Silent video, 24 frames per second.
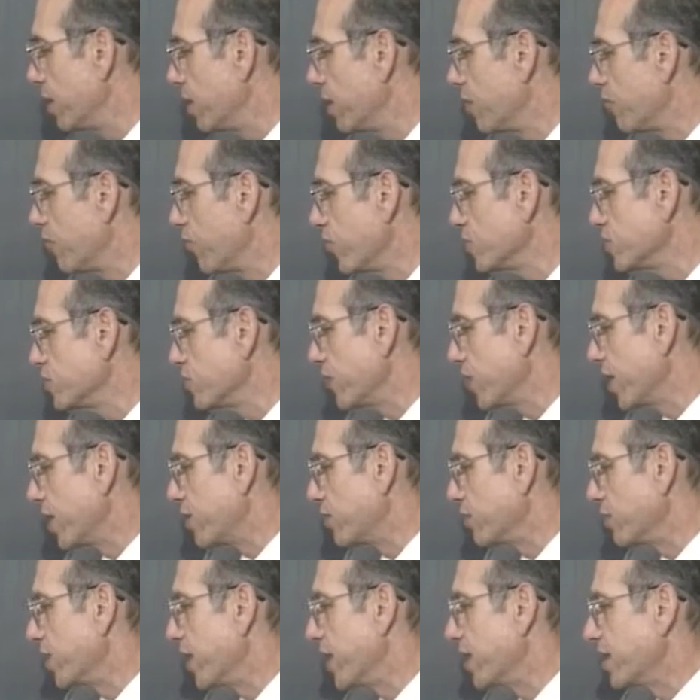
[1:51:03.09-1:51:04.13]
First of all, I
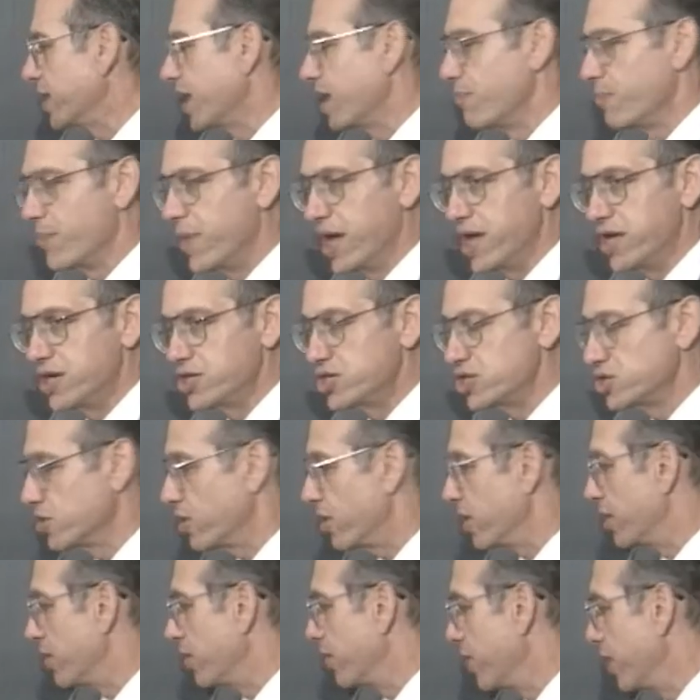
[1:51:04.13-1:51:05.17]
don't like that minus
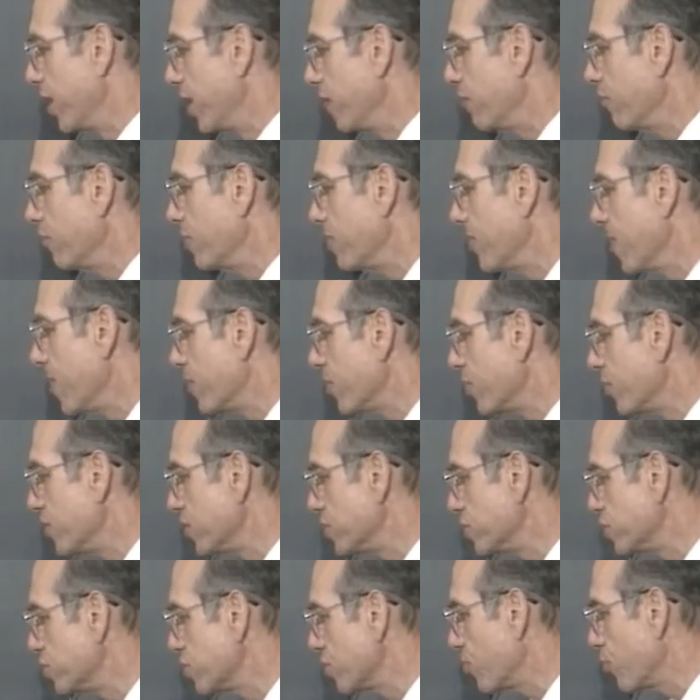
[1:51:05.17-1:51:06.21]
sign there. Remember,
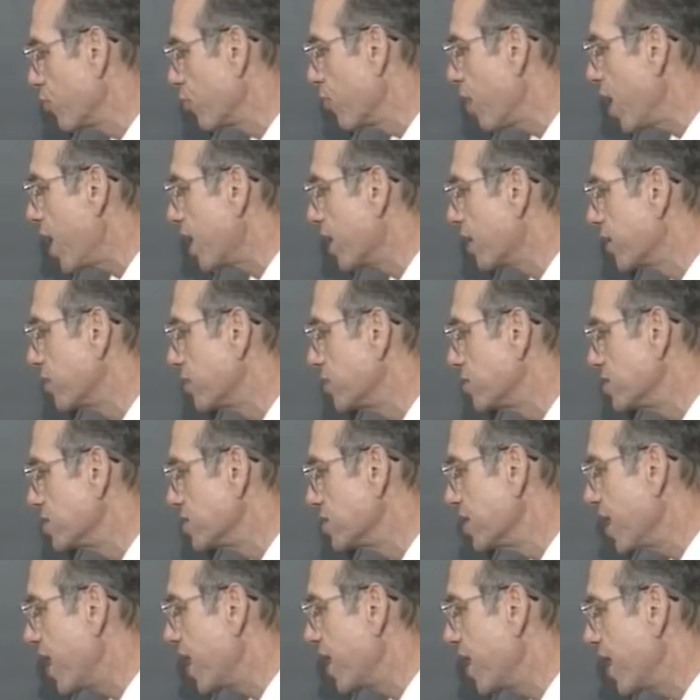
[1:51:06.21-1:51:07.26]
this is a product. This is
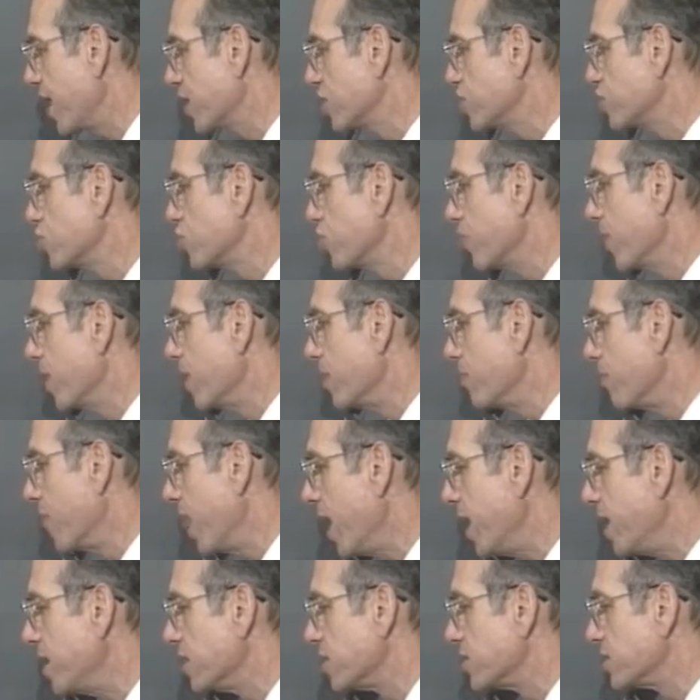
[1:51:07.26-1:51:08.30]
not x squared
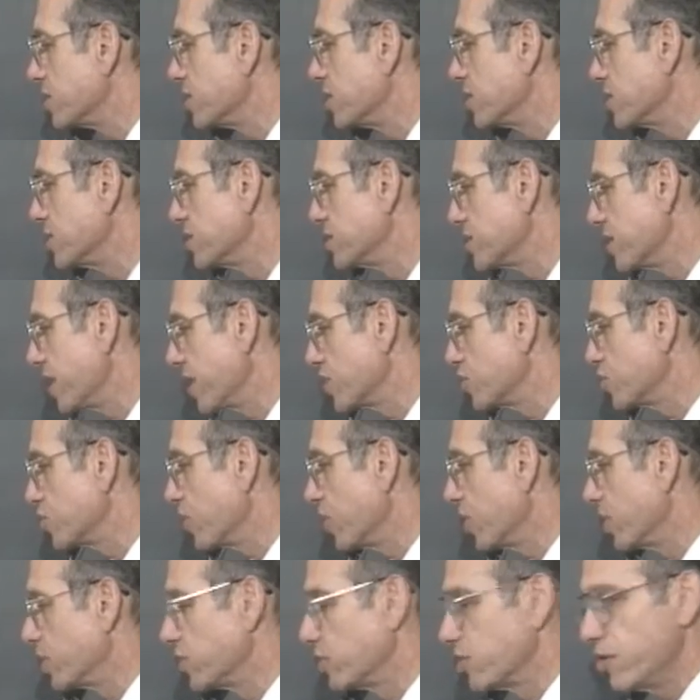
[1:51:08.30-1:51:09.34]
minus this. It's x
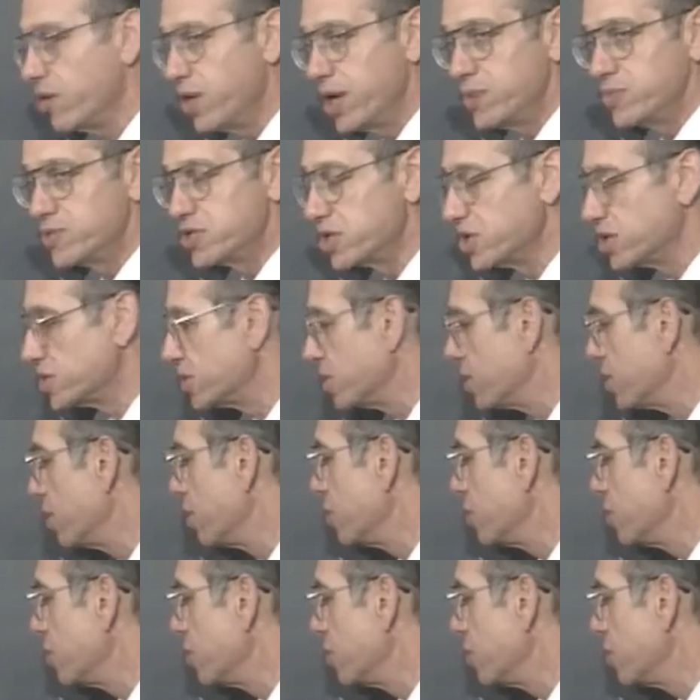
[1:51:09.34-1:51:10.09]
squared times this.